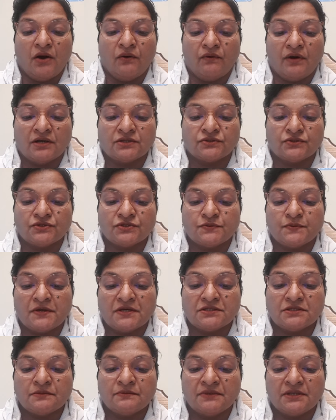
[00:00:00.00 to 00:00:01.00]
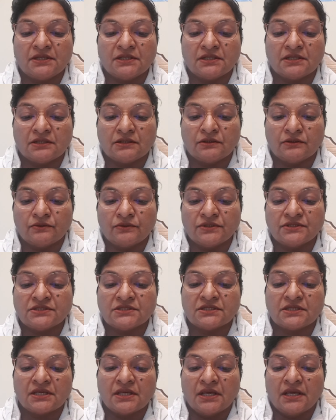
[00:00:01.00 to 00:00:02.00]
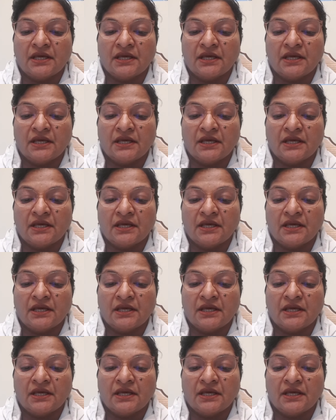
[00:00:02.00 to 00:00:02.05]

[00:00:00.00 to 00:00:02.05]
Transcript: Vasospasm includes